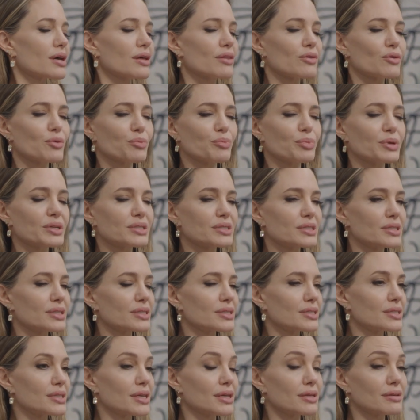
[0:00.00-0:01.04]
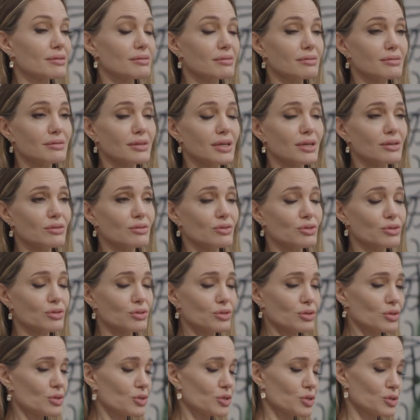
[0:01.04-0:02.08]
other business that
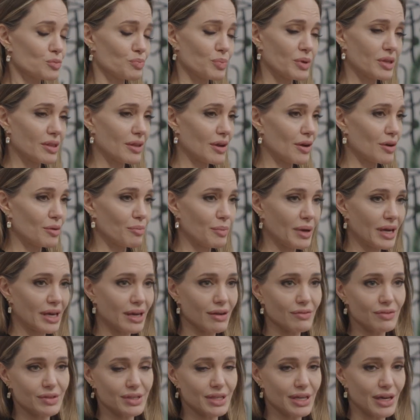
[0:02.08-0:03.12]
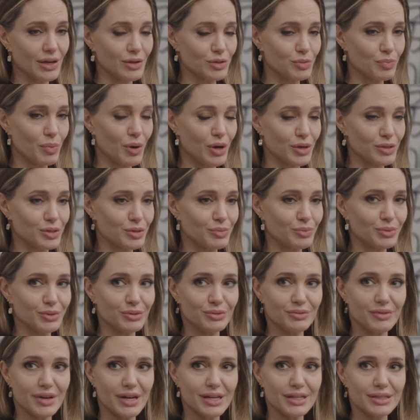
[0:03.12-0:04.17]
should just be there to make everything else possible,
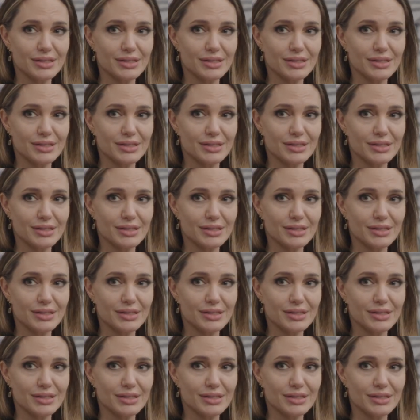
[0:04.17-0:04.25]
right?